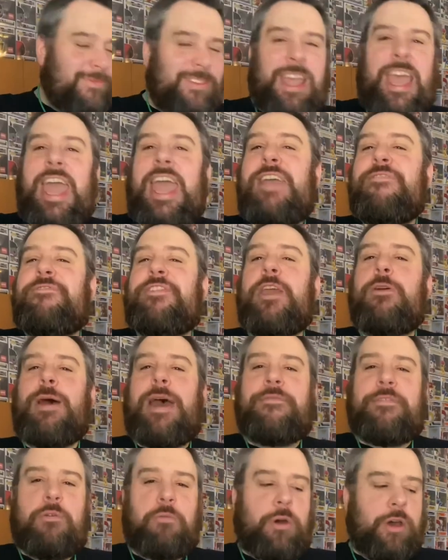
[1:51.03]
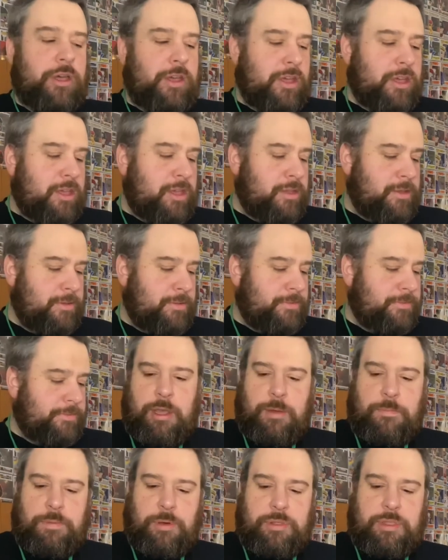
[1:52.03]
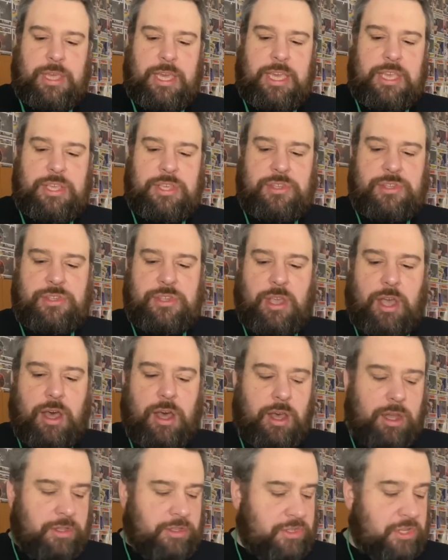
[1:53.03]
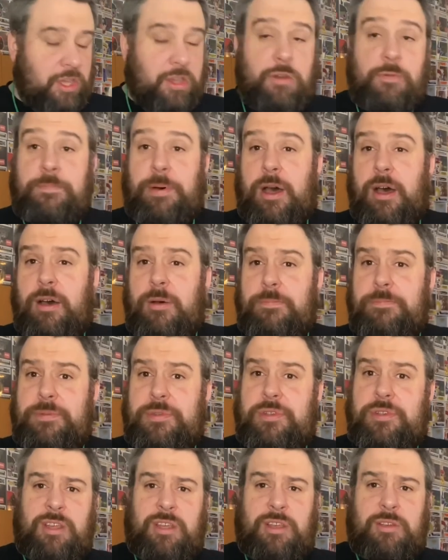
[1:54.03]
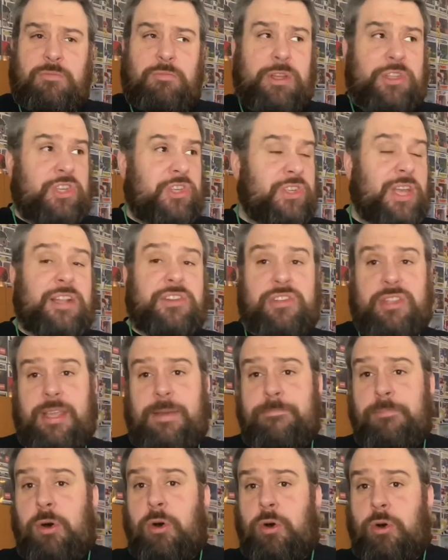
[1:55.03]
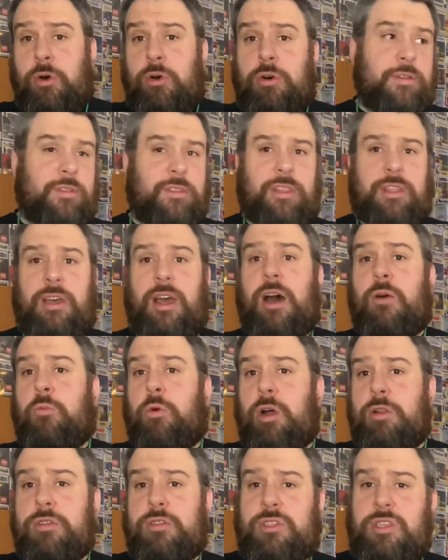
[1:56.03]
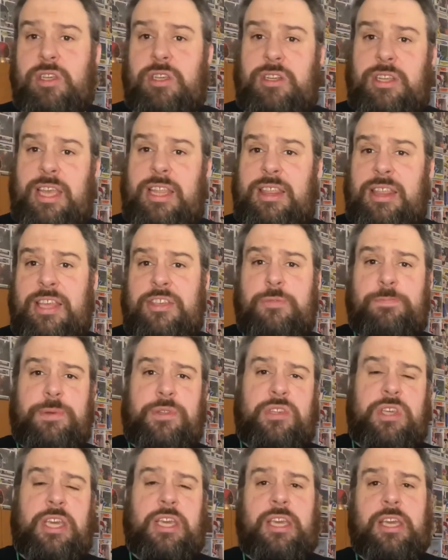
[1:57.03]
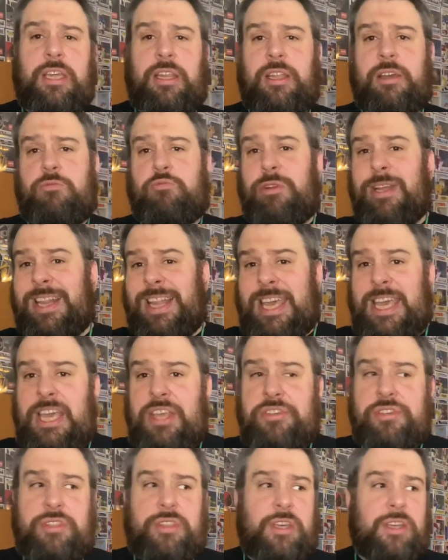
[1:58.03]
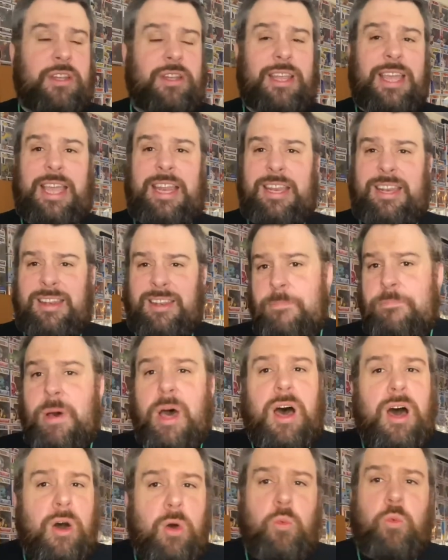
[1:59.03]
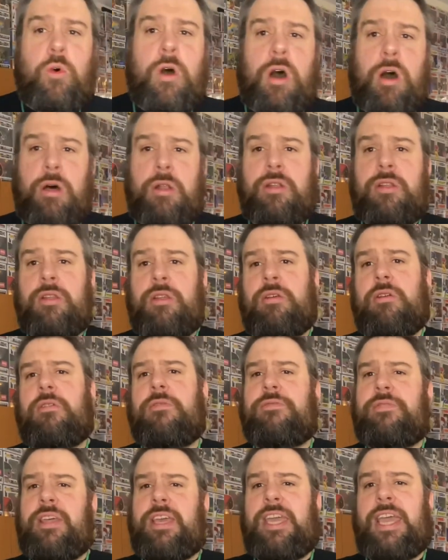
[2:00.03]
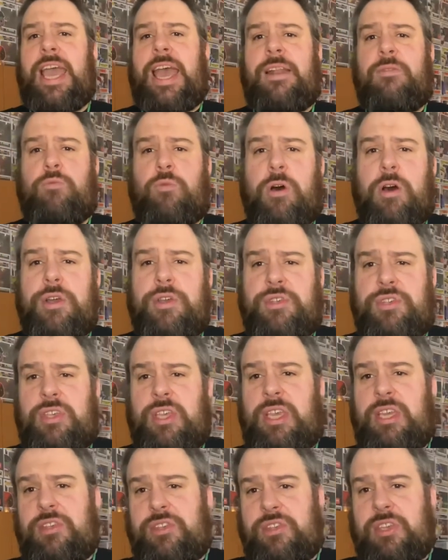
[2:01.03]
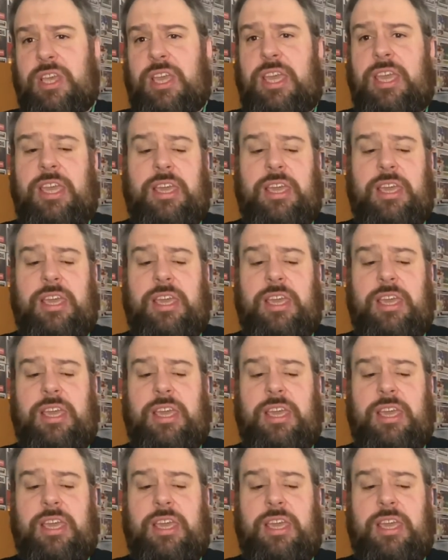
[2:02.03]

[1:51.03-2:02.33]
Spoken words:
If you ever were. But these are two pops, which is actually more that I wanted in this particular release than in part one of the NYCC